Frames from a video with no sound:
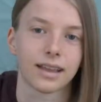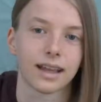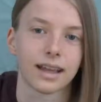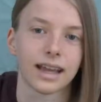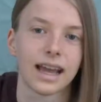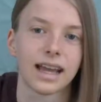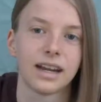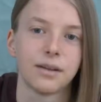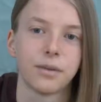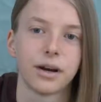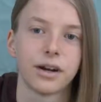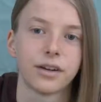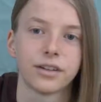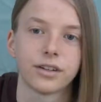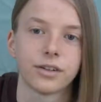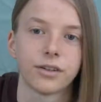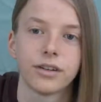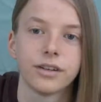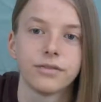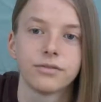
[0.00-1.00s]
they can about
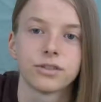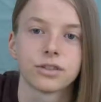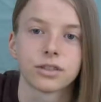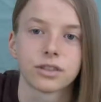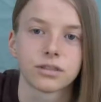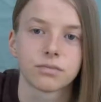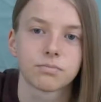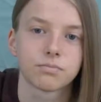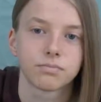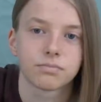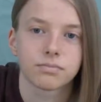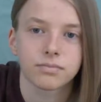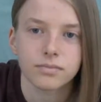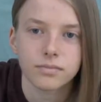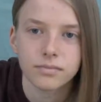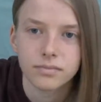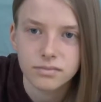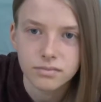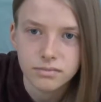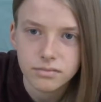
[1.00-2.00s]
it, or even just
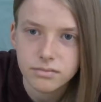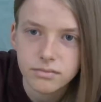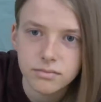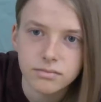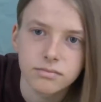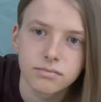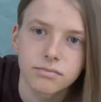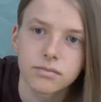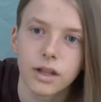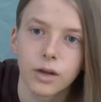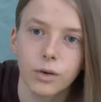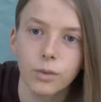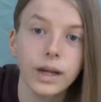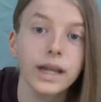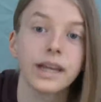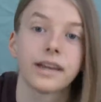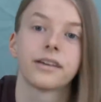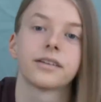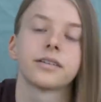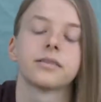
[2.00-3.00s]
a
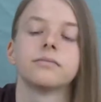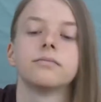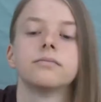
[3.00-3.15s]
week.